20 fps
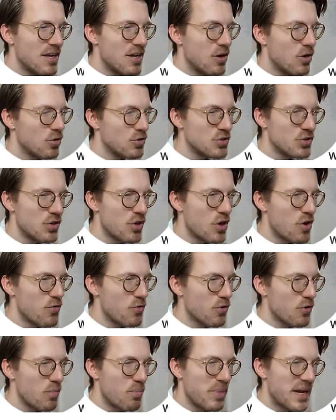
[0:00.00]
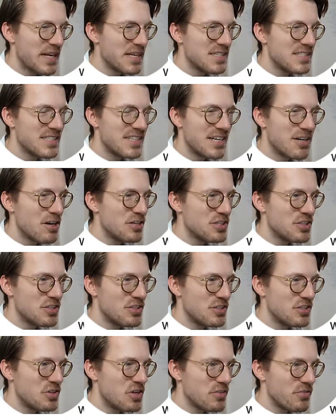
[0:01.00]
Also the overall patterns here are just
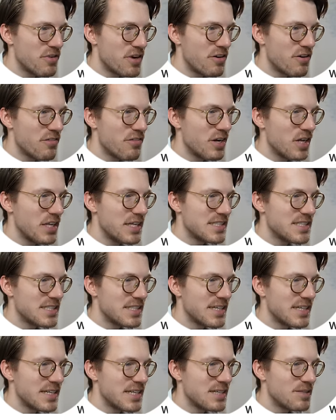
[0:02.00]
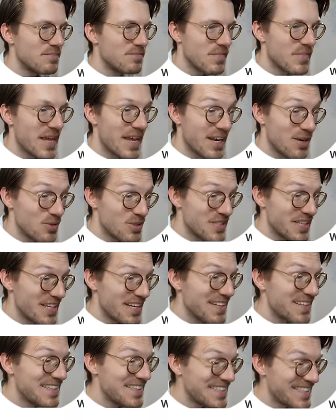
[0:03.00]
not very realistic. And I would say
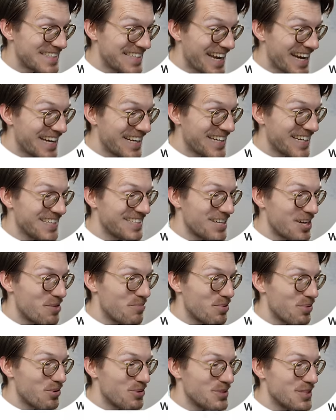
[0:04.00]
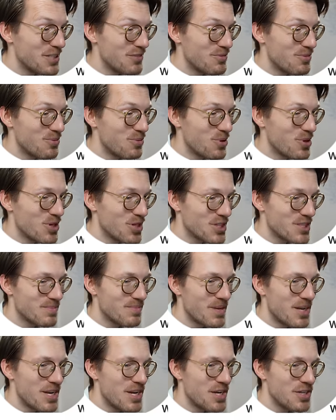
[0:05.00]
that this second example looks even worse.
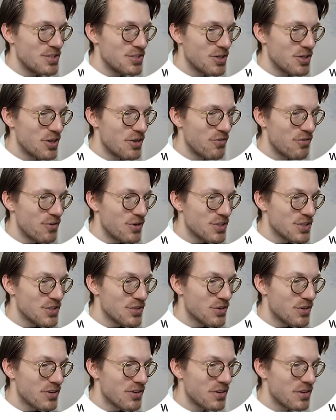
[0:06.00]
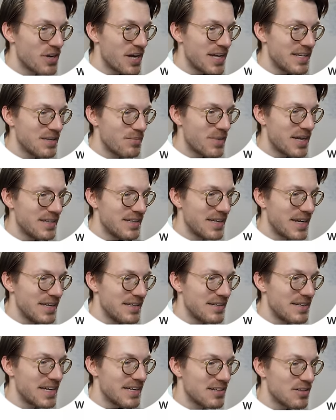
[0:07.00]
During the first third of the night, the Band 8
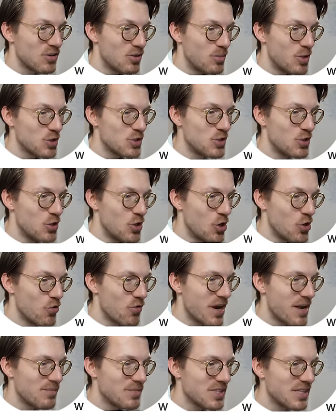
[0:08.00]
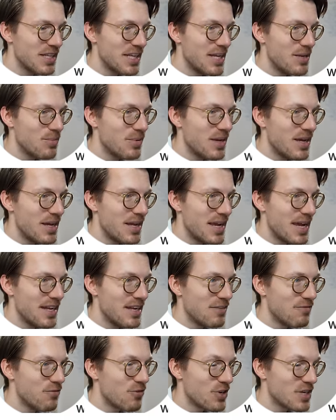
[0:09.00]
detected almost no REM sleep, and
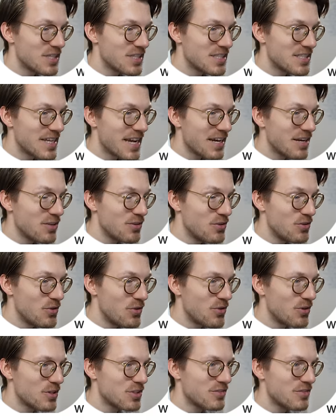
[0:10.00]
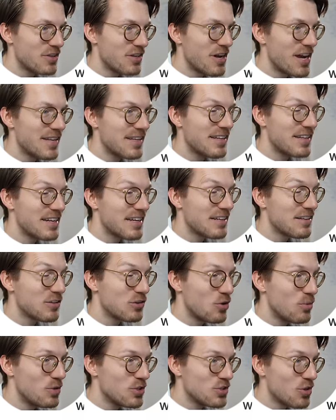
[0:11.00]
then for the second two-thirds of the night, it detected
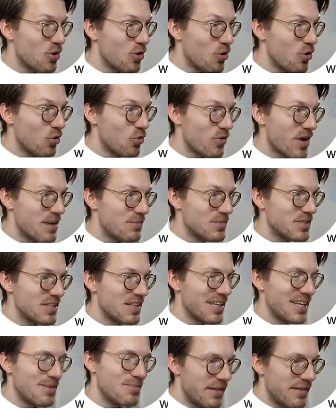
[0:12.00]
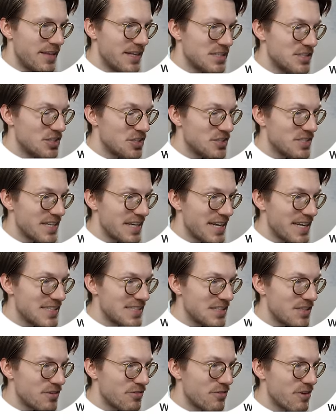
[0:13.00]
almost all REM sleep. This just
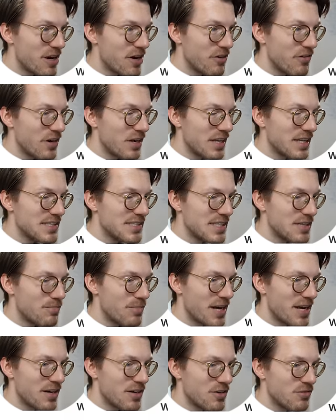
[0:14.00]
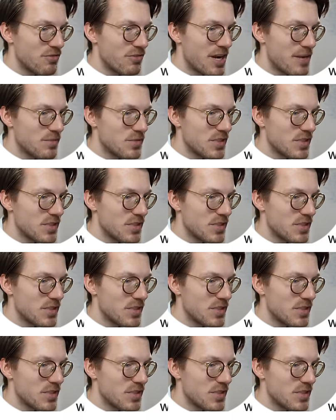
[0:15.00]
isn't a very realistic pattern of REM